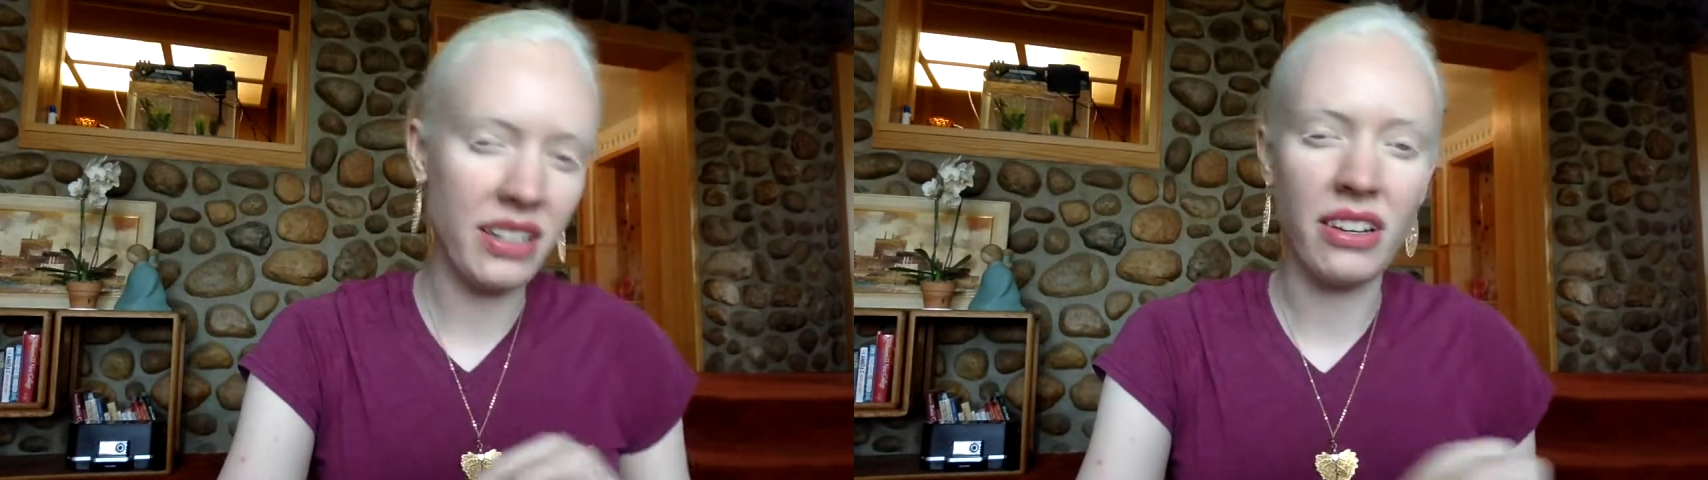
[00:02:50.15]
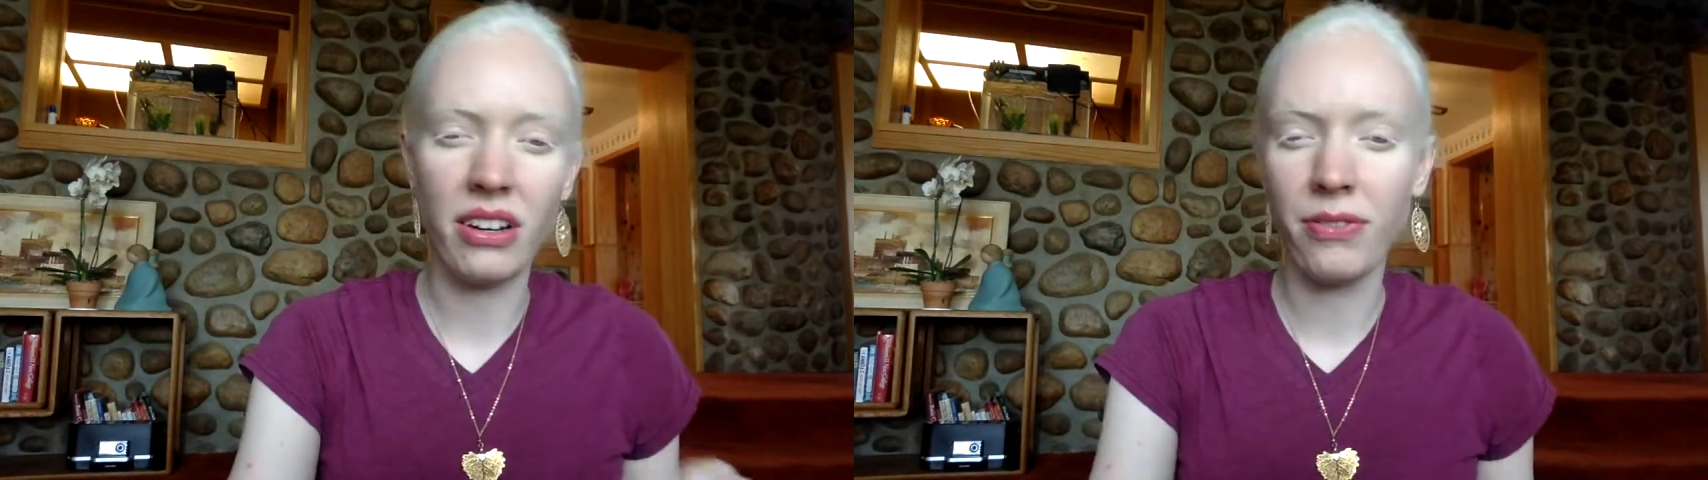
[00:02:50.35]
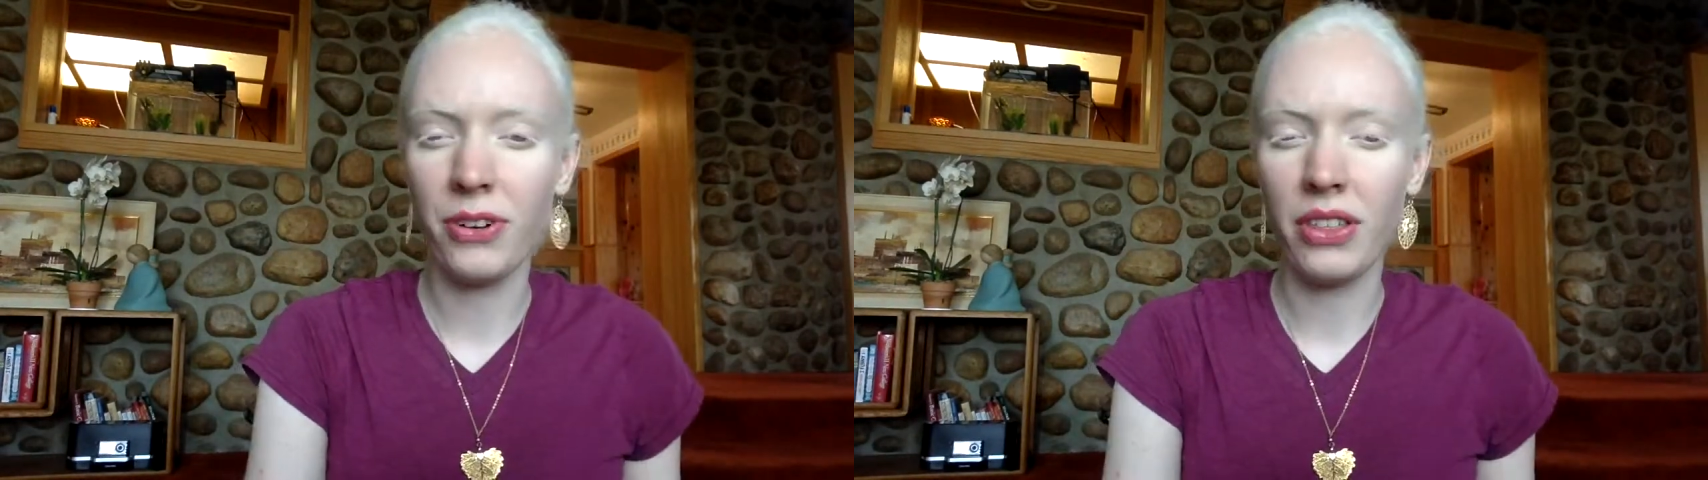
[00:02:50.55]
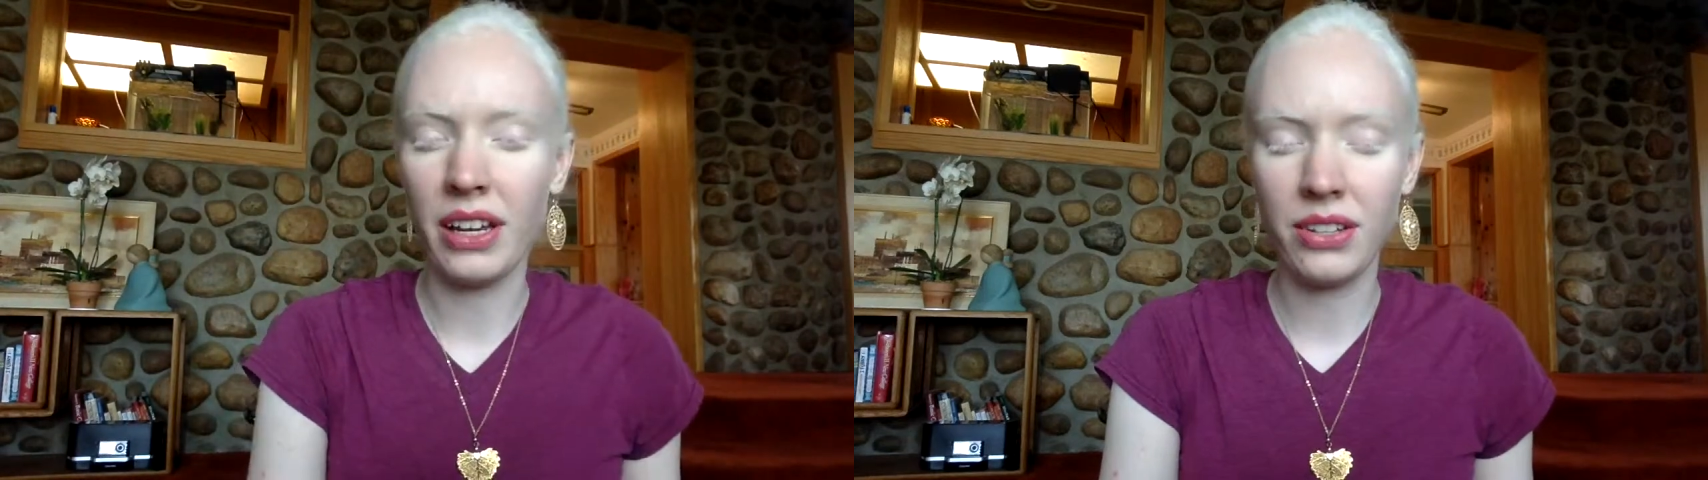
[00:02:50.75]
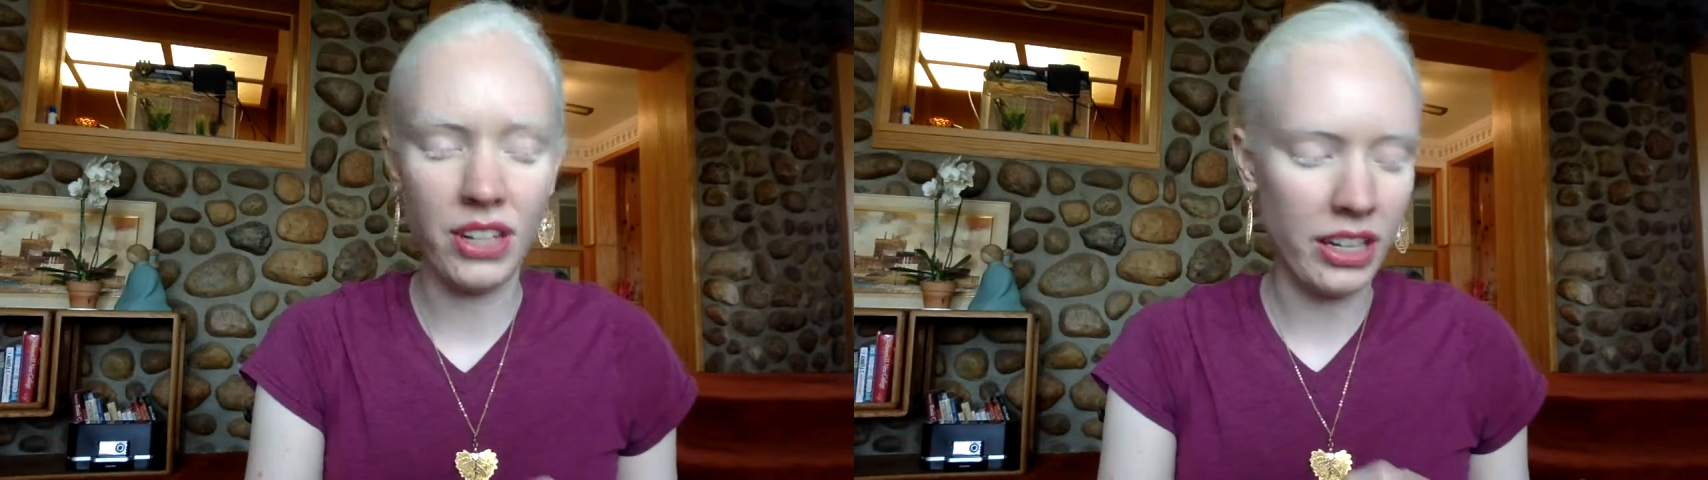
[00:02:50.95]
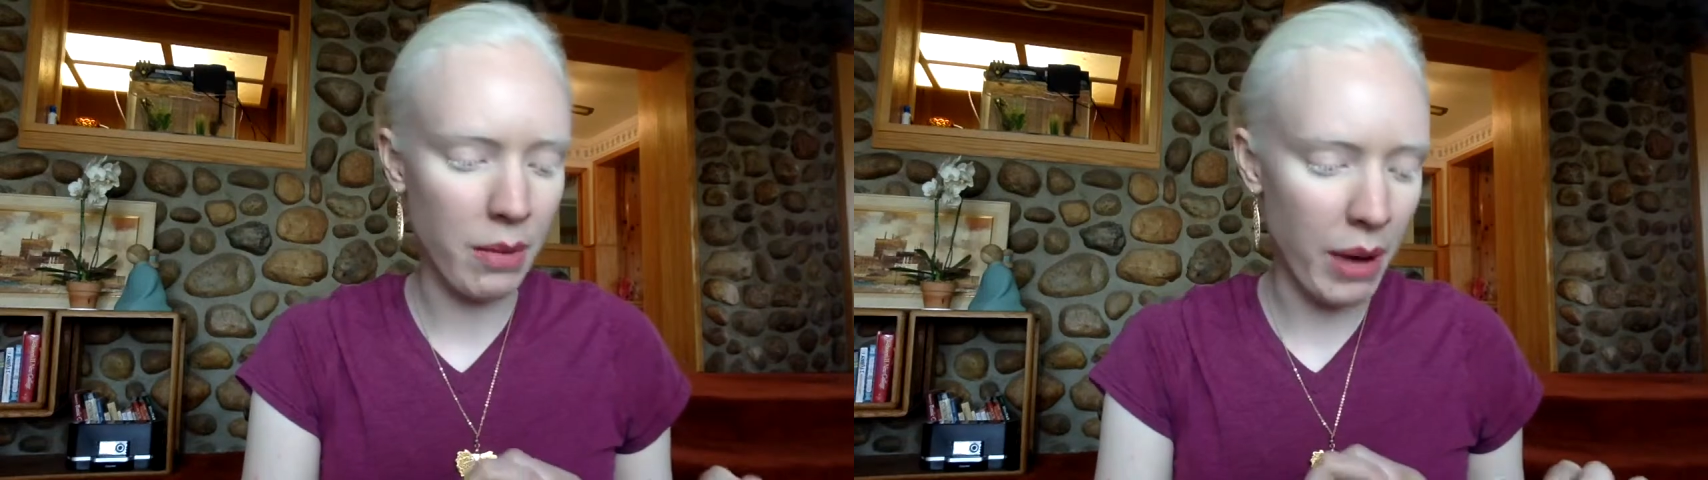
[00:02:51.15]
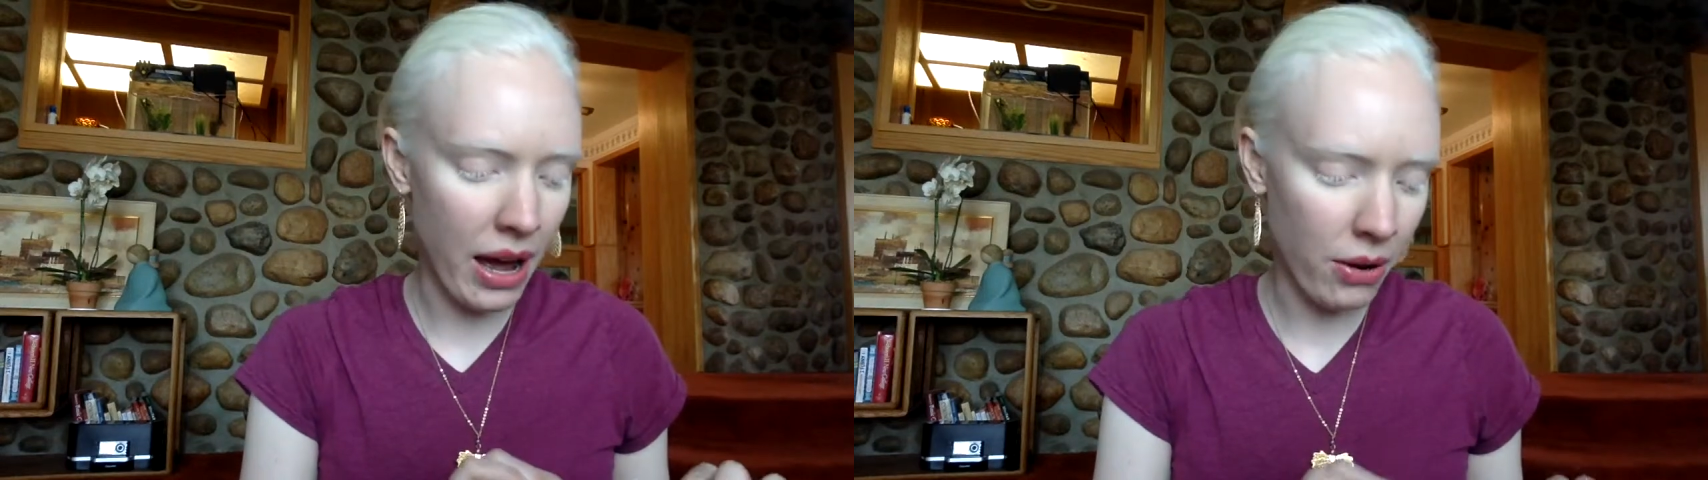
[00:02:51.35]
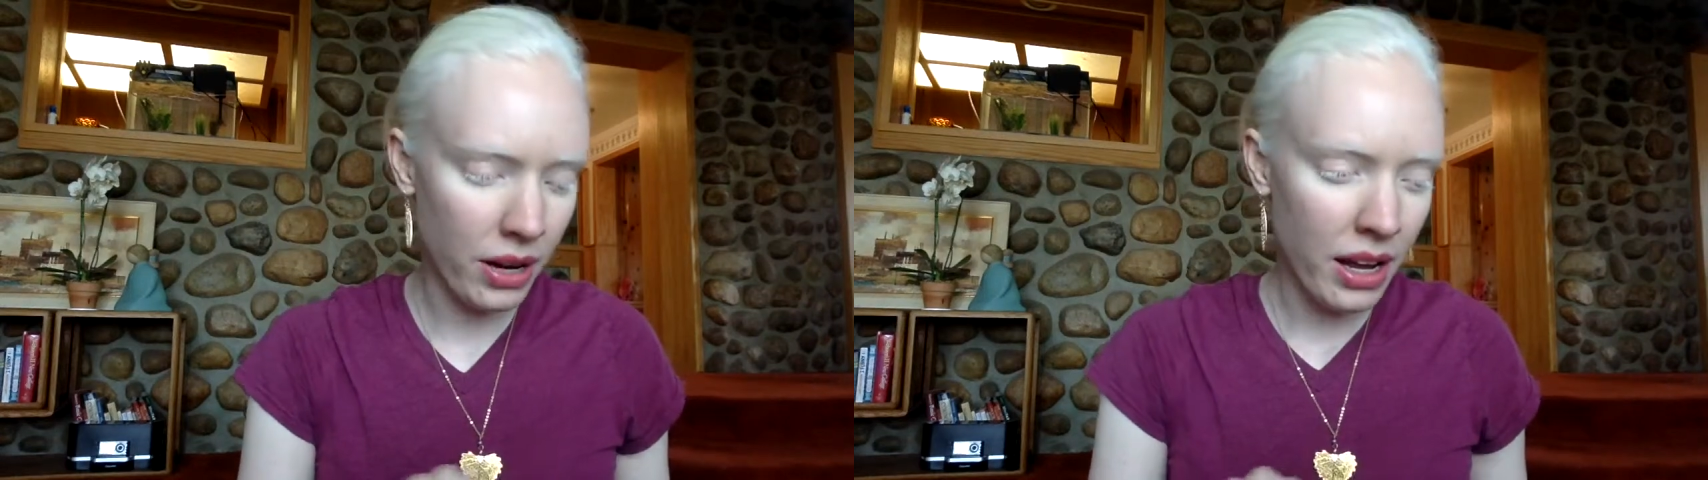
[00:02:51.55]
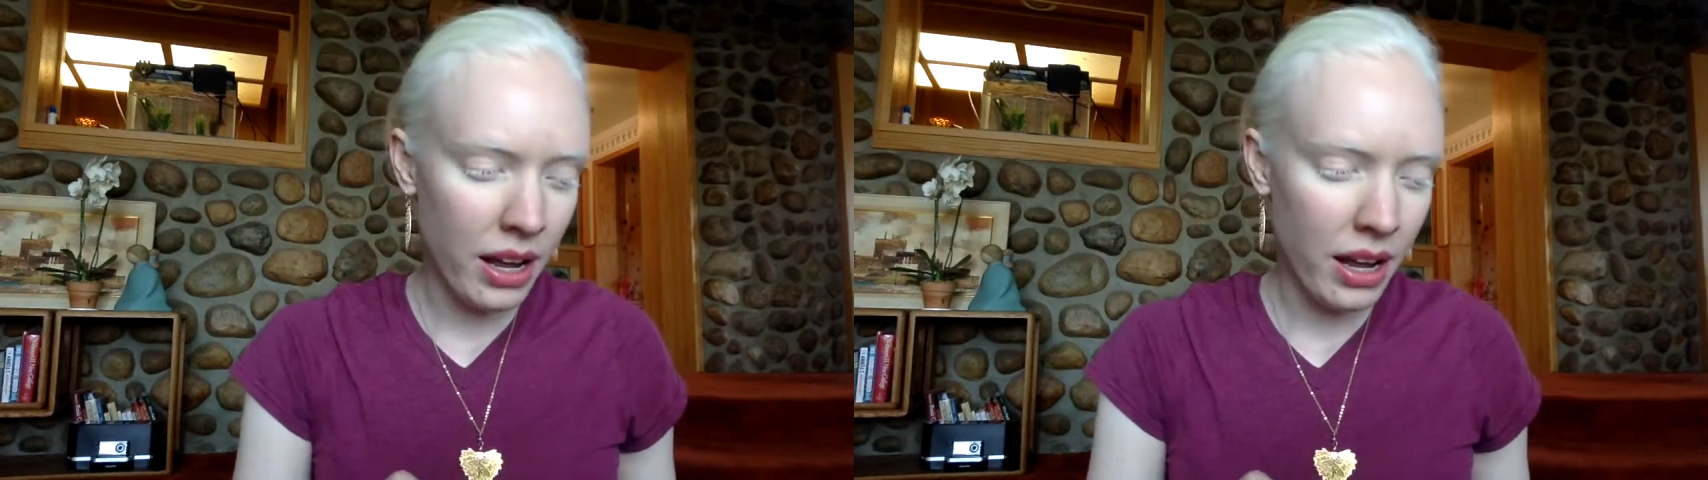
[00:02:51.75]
to look for things to clip out